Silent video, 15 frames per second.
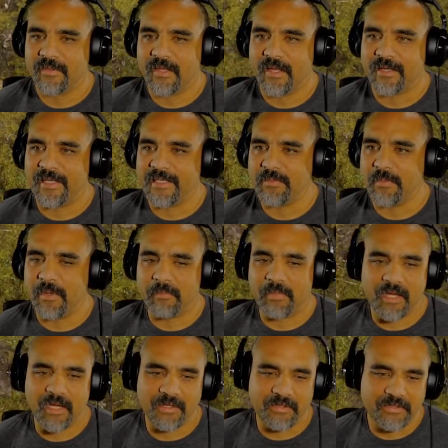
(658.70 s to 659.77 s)
I guess maybe
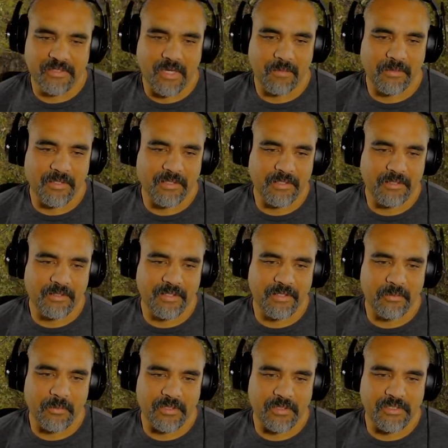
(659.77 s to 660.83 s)
not on top of the hill. They
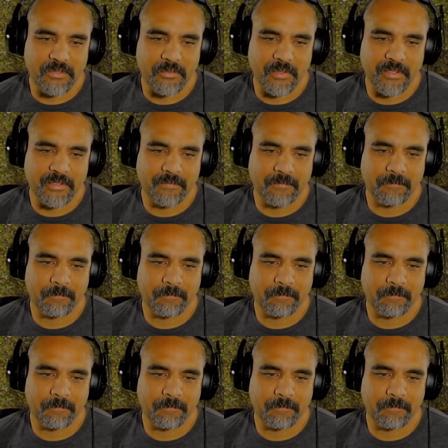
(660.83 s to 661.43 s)
don't work too well.